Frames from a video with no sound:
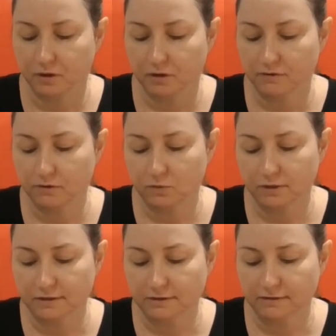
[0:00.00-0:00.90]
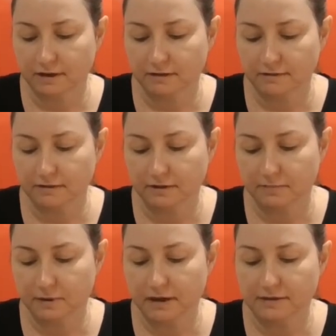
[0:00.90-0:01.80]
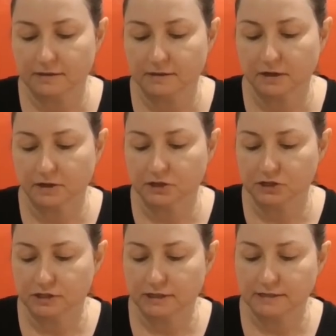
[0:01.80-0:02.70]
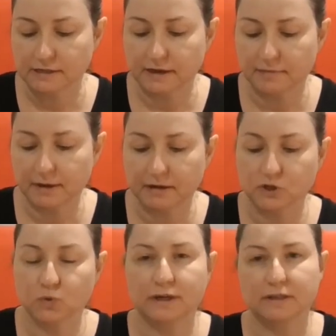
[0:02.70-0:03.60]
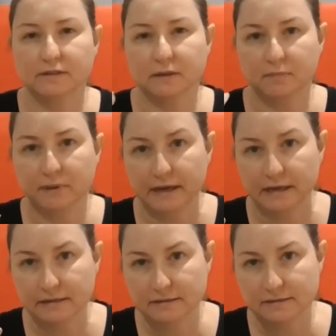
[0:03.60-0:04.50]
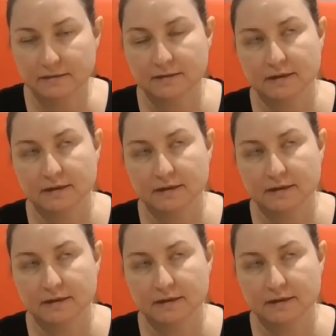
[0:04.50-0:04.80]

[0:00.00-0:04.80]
So with this salicylic mask, I usually say about a 20-cent piece.